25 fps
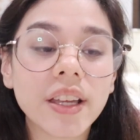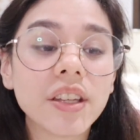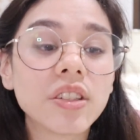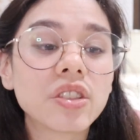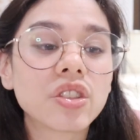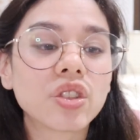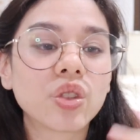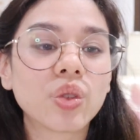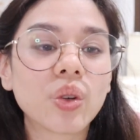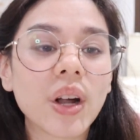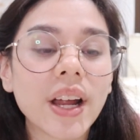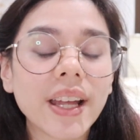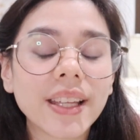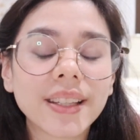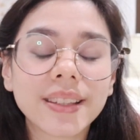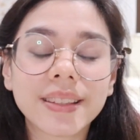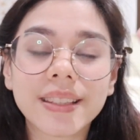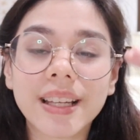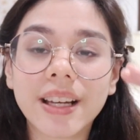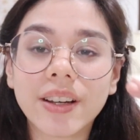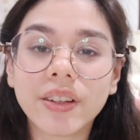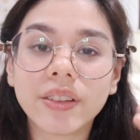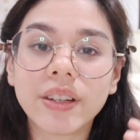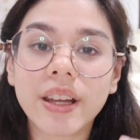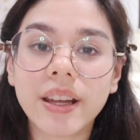is write
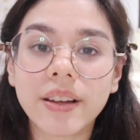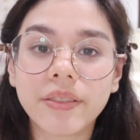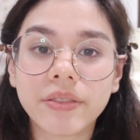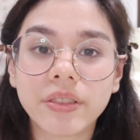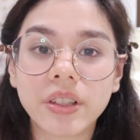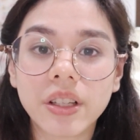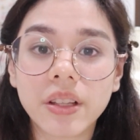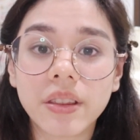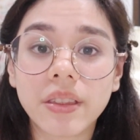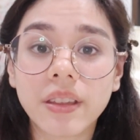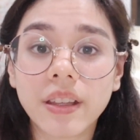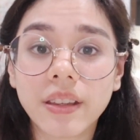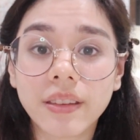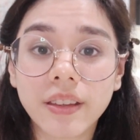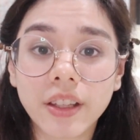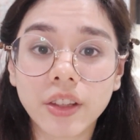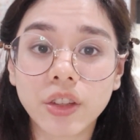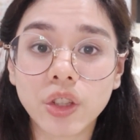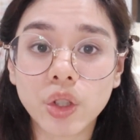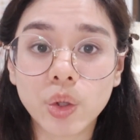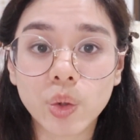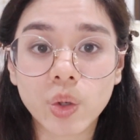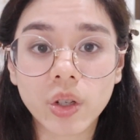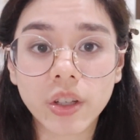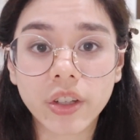down everything
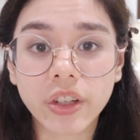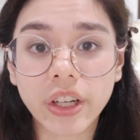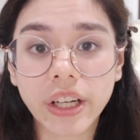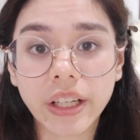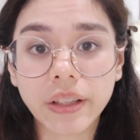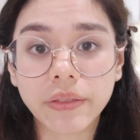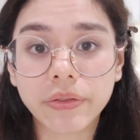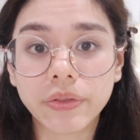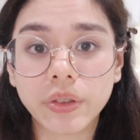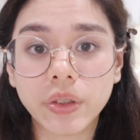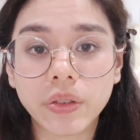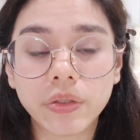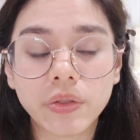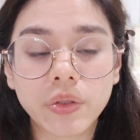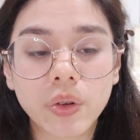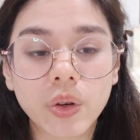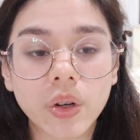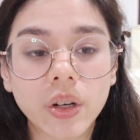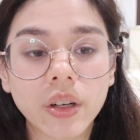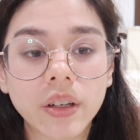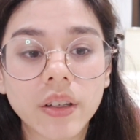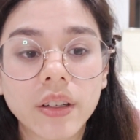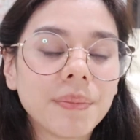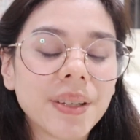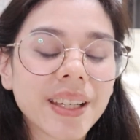that you are grateful for.